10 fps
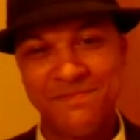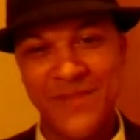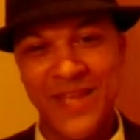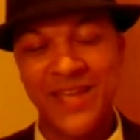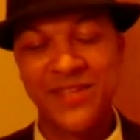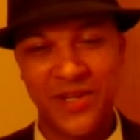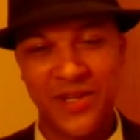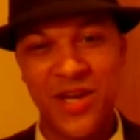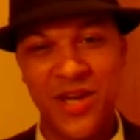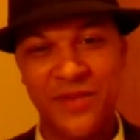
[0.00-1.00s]
And done in
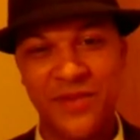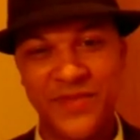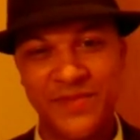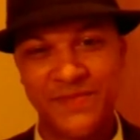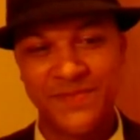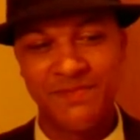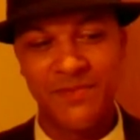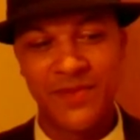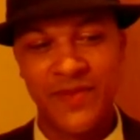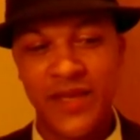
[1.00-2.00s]
cuffs.
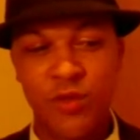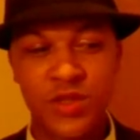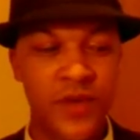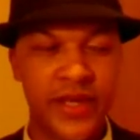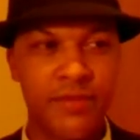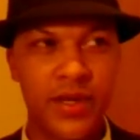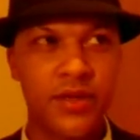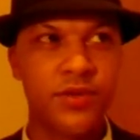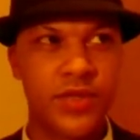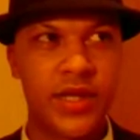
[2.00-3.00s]
Which is
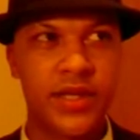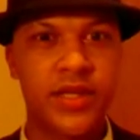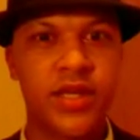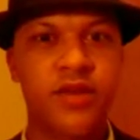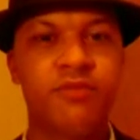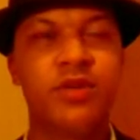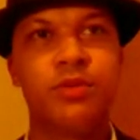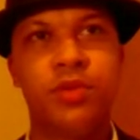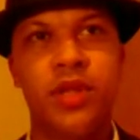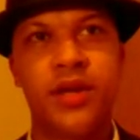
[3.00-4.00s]
funny. I'm kind of used to the
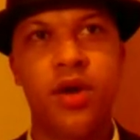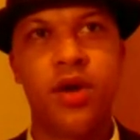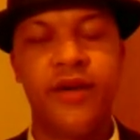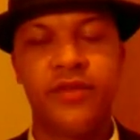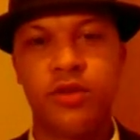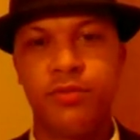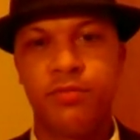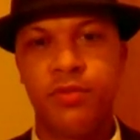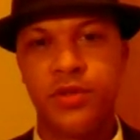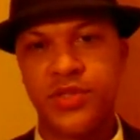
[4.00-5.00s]
idea of most people I know
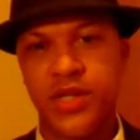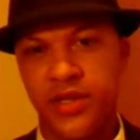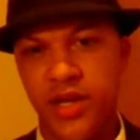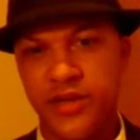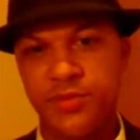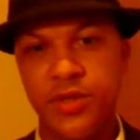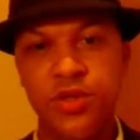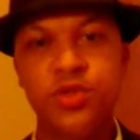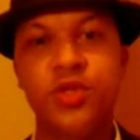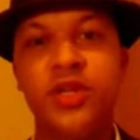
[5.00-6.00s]
having their proposals done
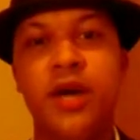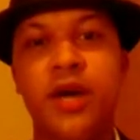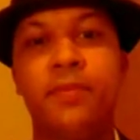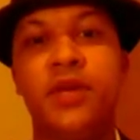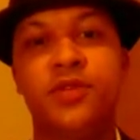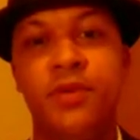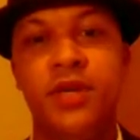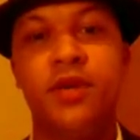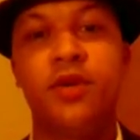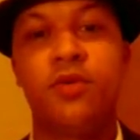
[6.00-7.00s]
in cuffs, but usually not
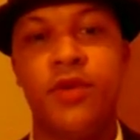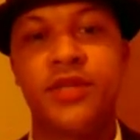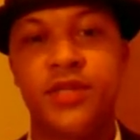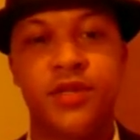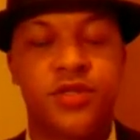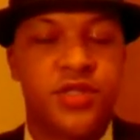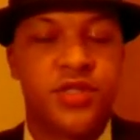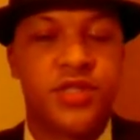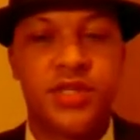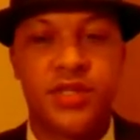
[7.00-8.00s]
because they're being arrested.
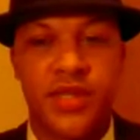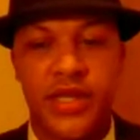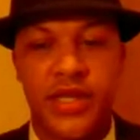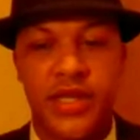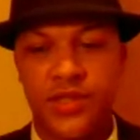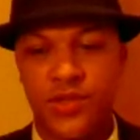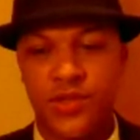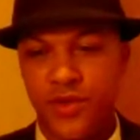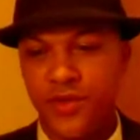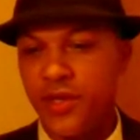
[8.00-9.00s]
They're just into that sort
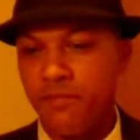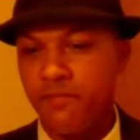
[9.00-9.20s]
of thing.